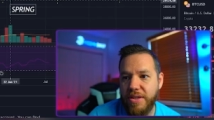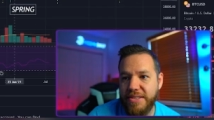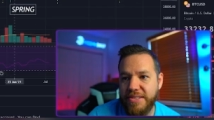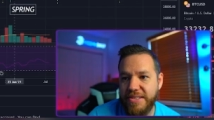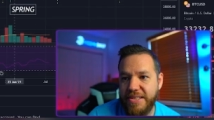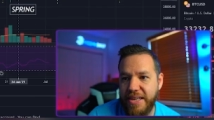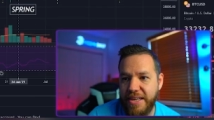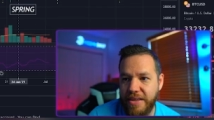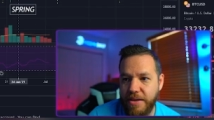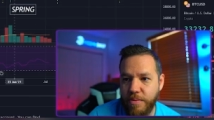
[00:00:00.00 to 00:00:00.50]

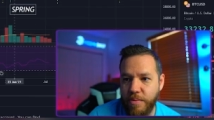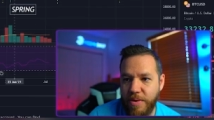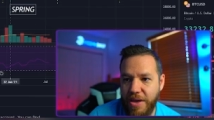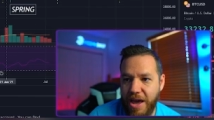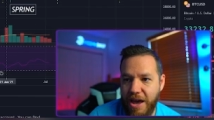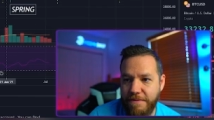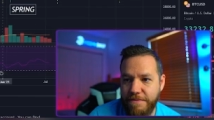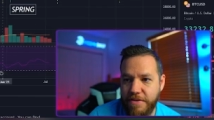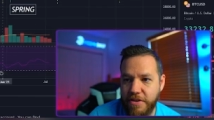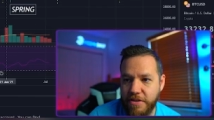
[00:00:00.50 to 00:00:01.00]
see, we
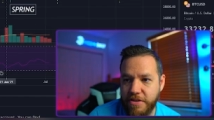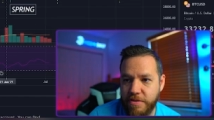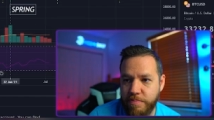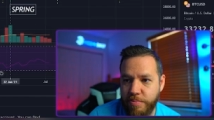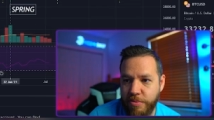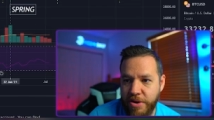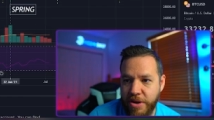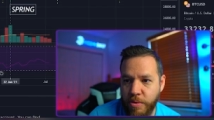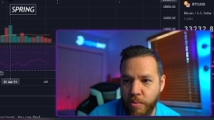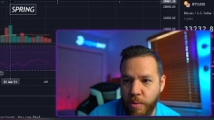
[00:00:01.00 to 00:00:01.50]
have the
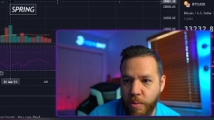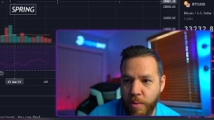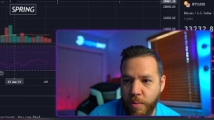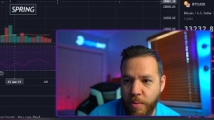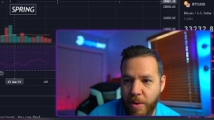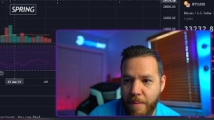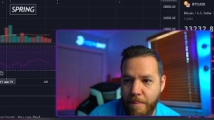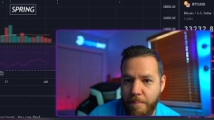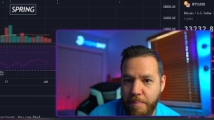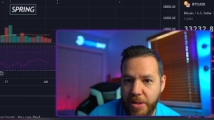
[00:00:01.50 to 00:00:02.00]
spring where we
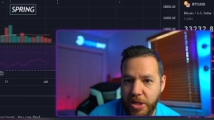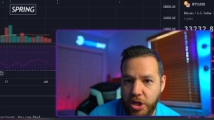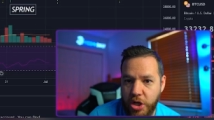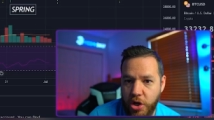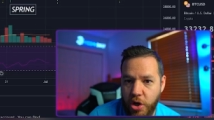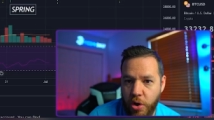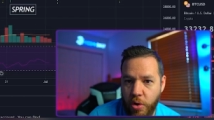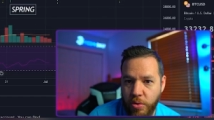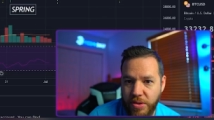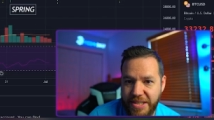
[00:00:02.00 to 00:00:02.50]
went
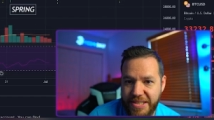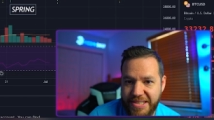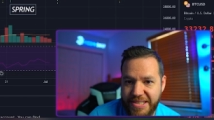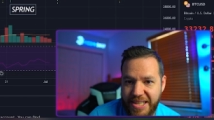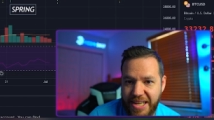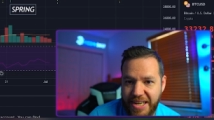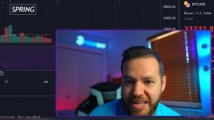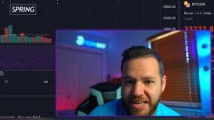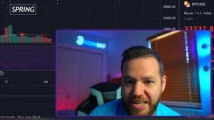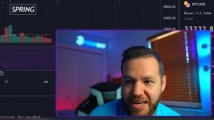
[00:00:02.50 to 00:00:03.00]
below the
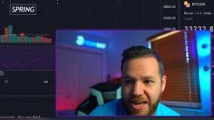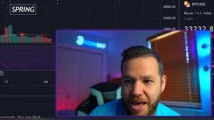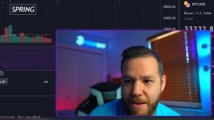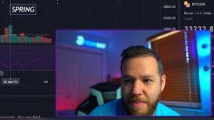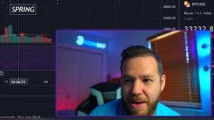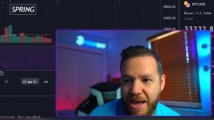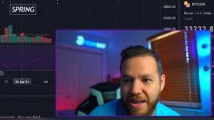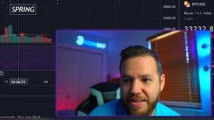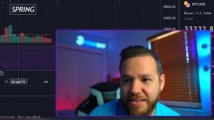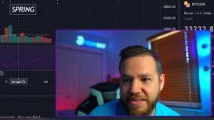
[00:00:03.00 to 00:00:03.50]
selling
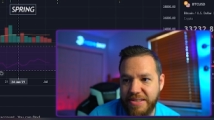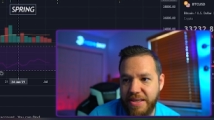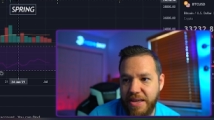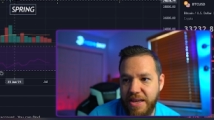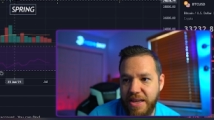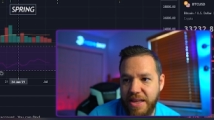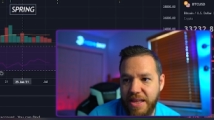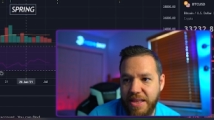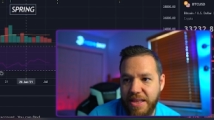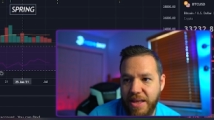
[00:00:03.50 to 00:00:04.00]
climax, then